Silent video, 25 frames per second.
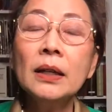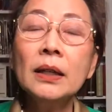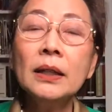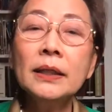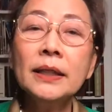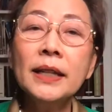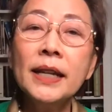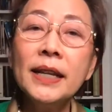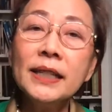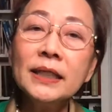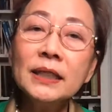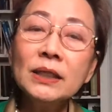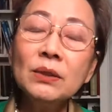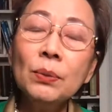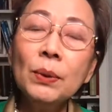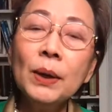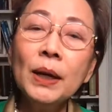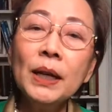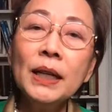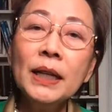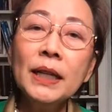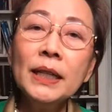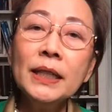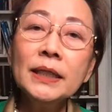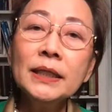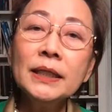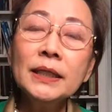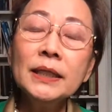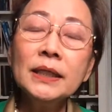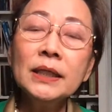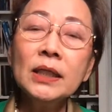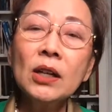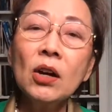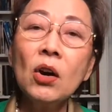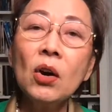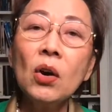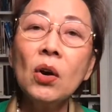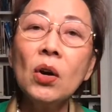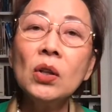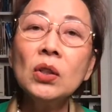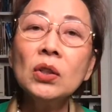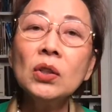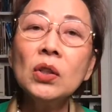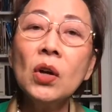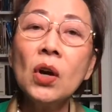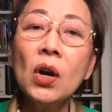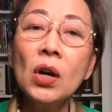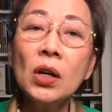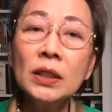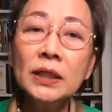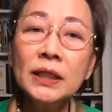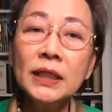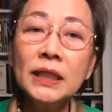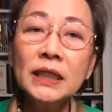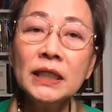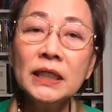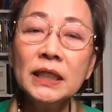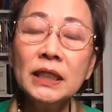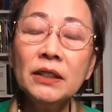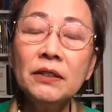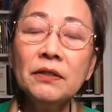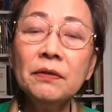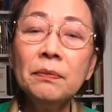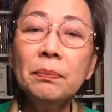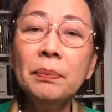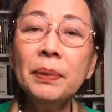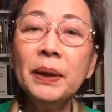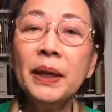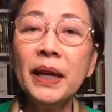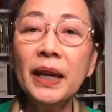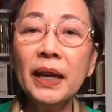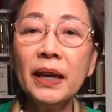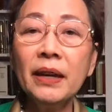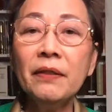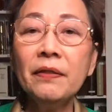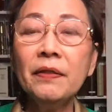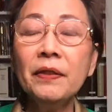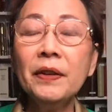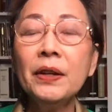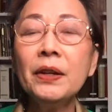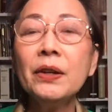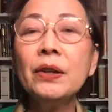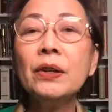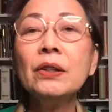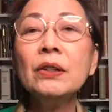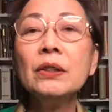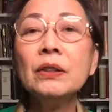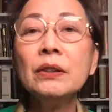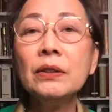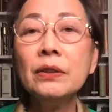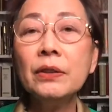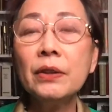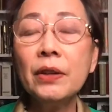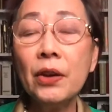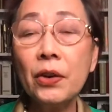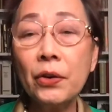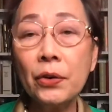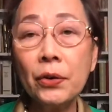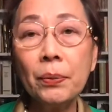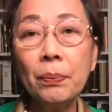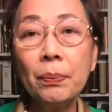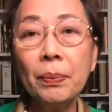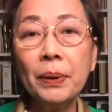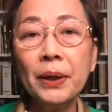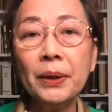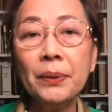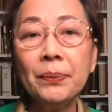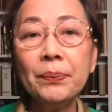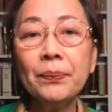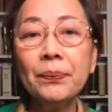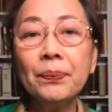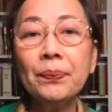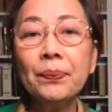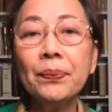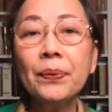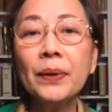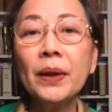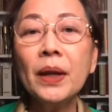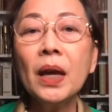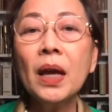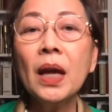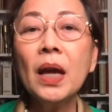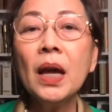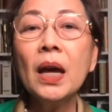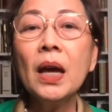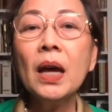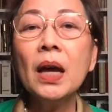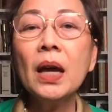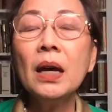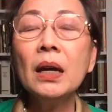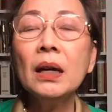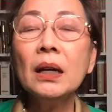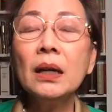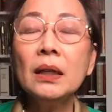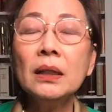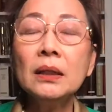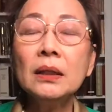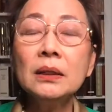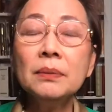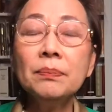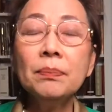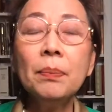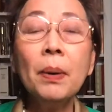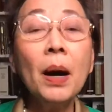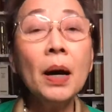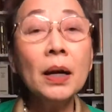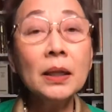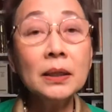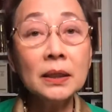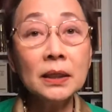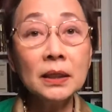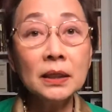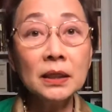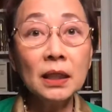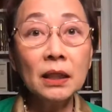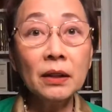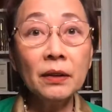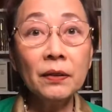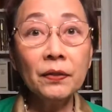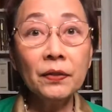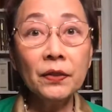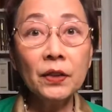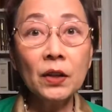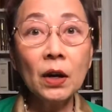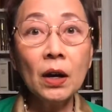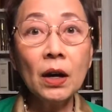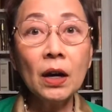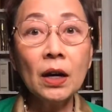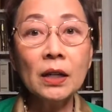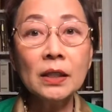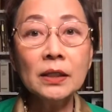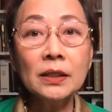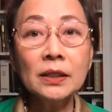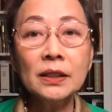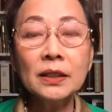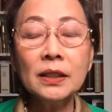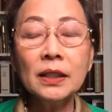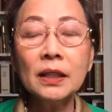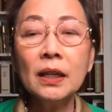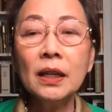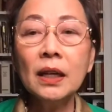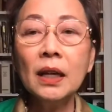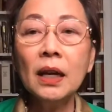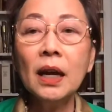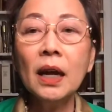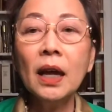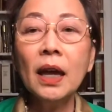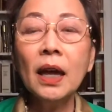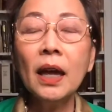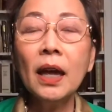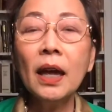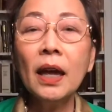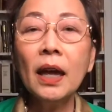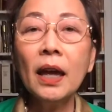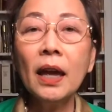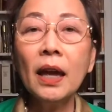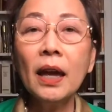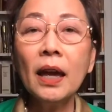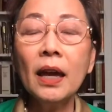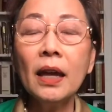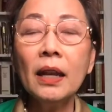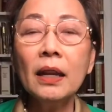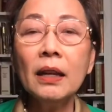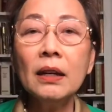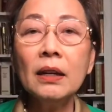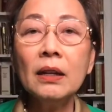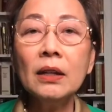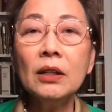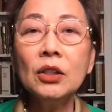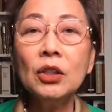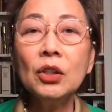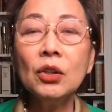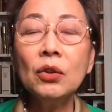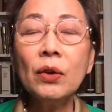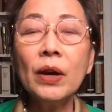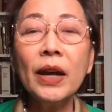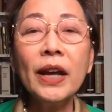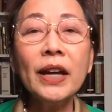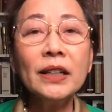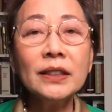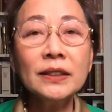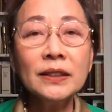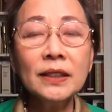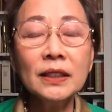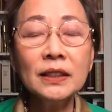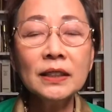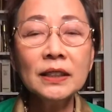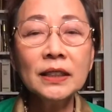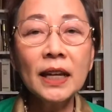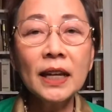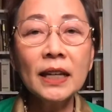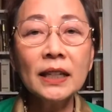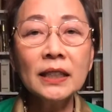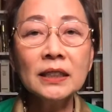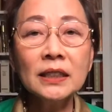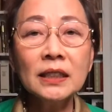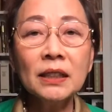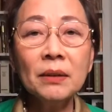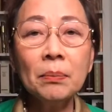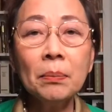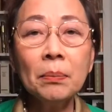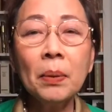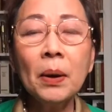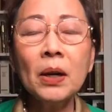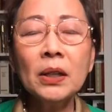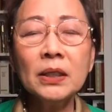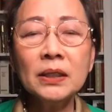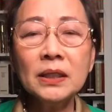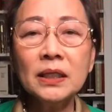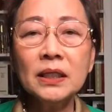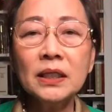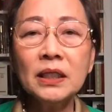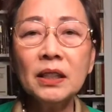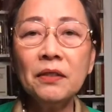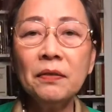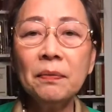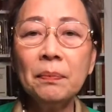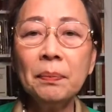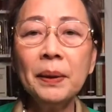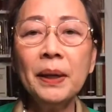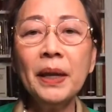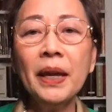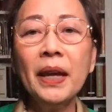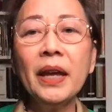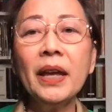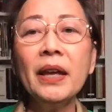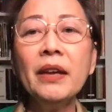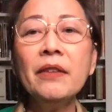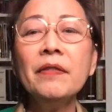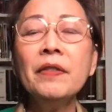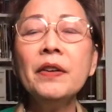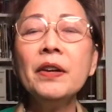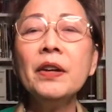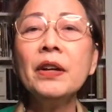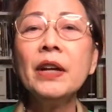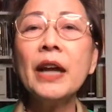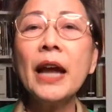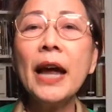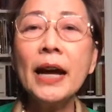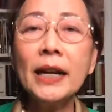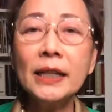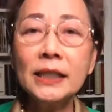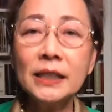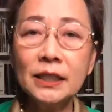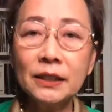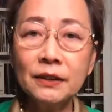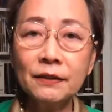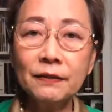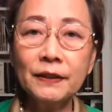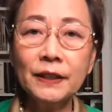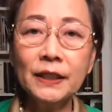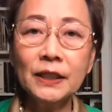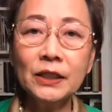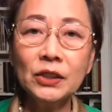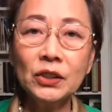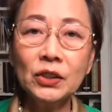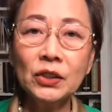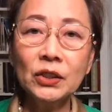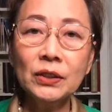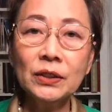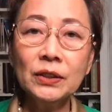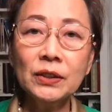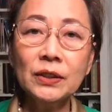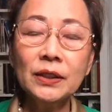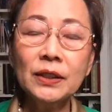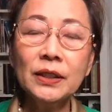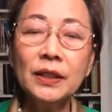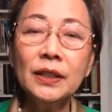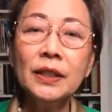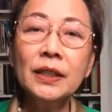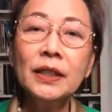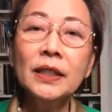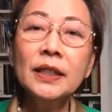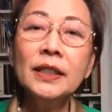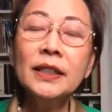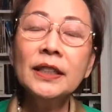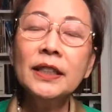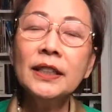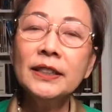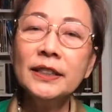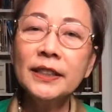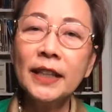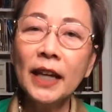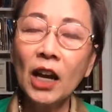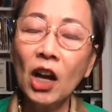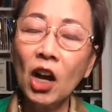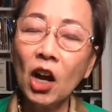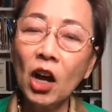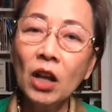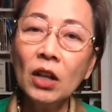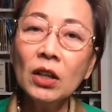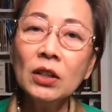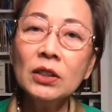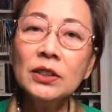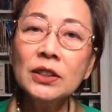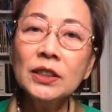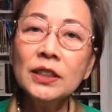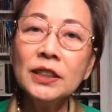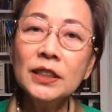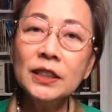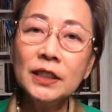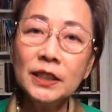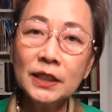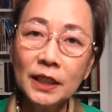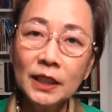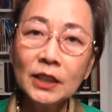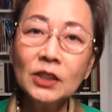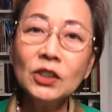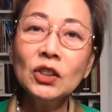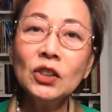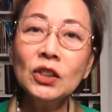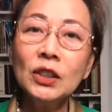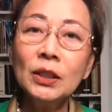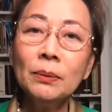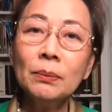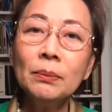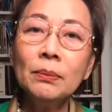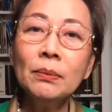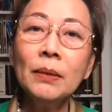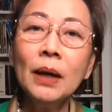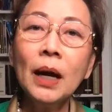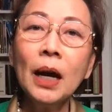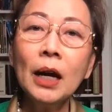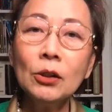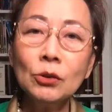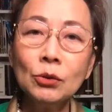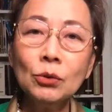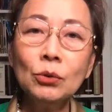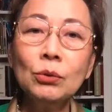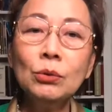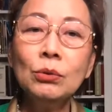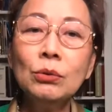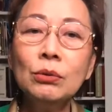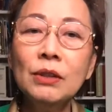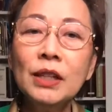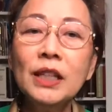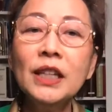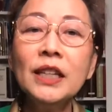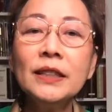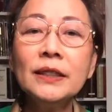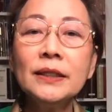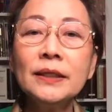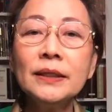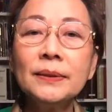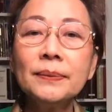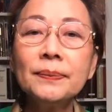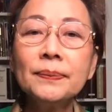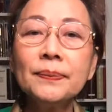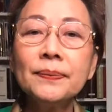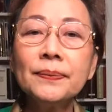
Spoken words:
Next one is called cognitive behavioral therapy. It's positive thought, and you exercise the positive behavior activation. The psychologists teach them how to do this.